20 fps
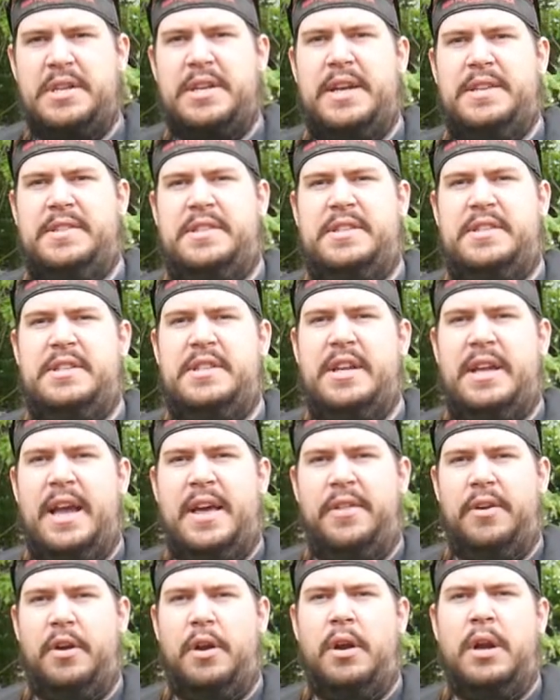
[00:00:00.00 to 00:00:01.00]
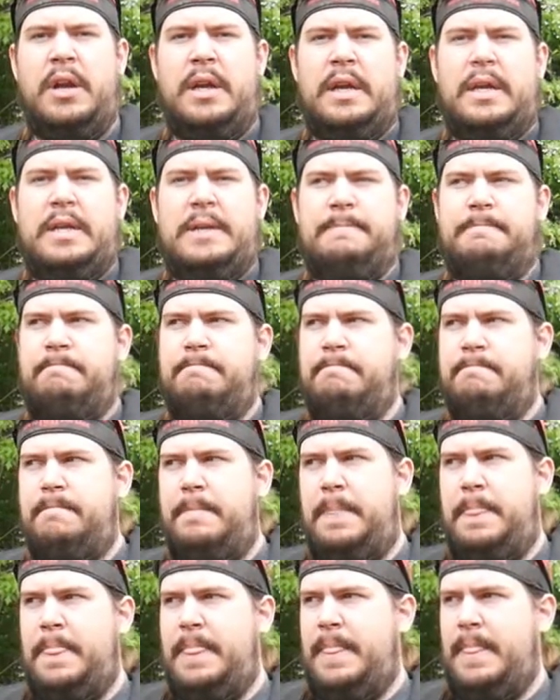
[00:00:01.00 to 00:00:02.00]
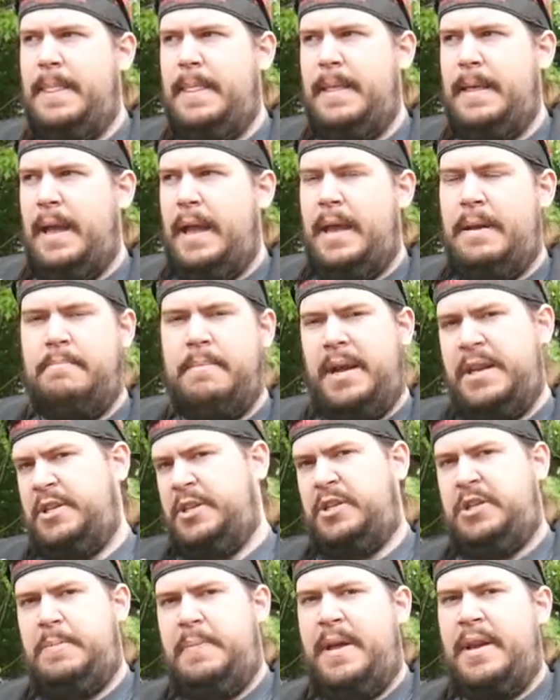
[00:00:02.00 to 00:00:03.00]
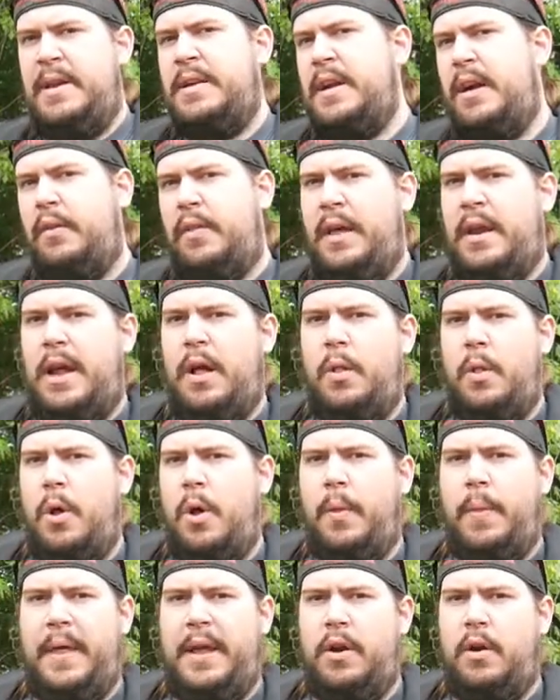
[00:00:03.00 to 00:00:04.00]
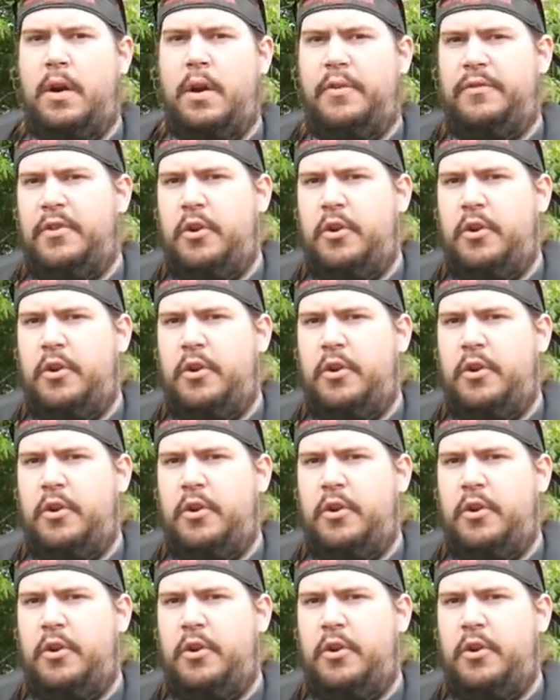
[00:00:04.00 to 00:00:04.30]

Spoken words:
tests together. It might just depend entirely on how long they are.